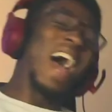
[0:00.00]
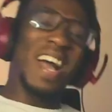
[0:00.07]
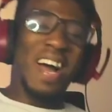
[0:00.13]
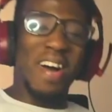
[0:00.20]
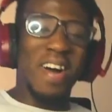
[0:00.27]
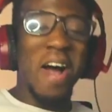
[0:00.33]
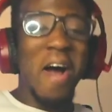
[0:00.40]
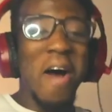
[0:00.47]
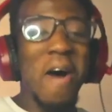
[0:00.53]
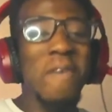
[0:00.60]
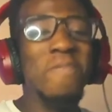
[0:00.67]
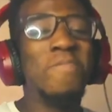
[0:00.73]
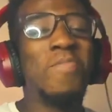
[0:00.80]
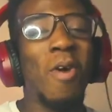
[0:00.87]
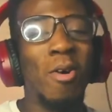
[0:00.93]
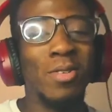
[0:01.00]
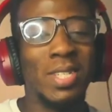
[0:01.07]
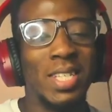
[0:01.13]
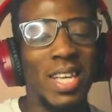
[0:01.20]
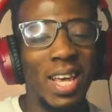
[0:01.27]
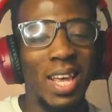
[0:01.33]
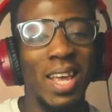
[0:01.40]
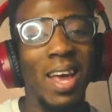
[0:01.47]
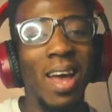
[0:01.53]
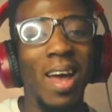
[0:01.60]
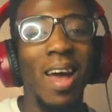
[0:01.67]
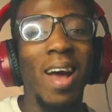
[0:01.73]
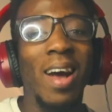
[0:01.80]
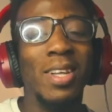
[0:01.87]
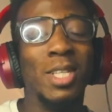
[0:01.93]
got broski.
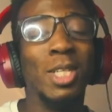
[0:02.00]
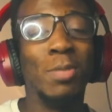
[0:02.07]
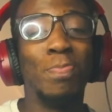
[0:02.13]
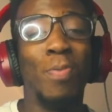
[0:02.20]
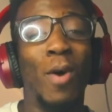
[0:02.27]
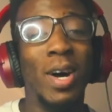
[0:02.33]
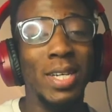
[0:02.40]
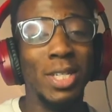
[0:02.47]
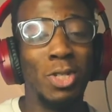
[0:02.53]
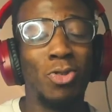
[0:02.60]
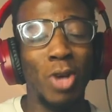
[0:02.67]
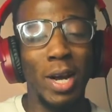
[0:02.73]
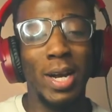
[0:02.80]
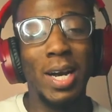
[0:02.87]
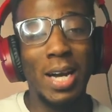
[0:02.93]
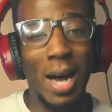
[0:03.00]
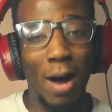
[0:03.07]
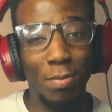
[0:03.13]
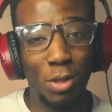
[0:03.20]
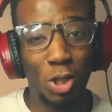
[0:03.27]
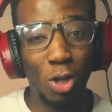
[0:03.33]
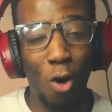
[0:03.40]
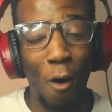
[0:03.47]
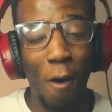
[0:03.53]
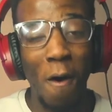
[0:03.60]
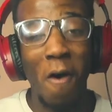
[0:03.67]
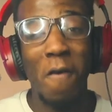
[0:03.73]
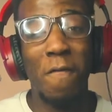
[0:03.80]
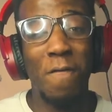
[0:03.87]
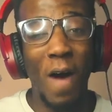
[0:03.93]
This boy is trying to capture
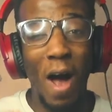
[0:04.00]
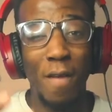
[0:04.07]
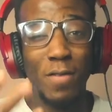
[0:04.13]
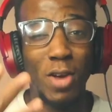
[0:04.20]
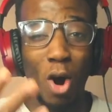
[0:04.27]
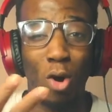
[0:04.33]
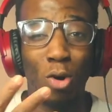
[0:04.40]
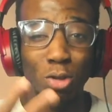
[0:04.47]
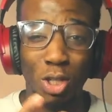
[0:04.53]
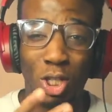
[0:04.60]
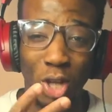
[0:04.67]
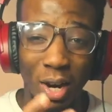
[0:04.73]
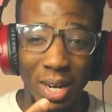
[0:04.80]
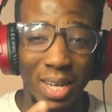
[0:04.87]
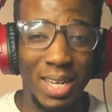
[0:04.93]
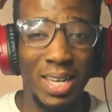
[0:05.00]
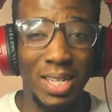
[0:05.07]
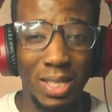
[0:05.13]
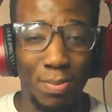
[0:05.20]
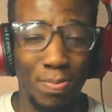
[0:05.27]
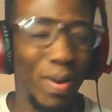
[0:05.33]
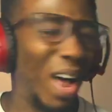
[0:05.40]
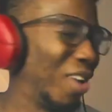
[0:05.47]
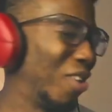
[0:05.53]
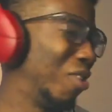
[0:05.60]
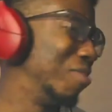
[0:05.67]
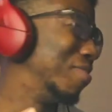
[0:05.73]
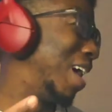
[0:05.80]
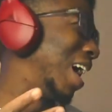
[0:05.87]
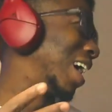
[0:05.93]
5-year-old junkies, man. Oh my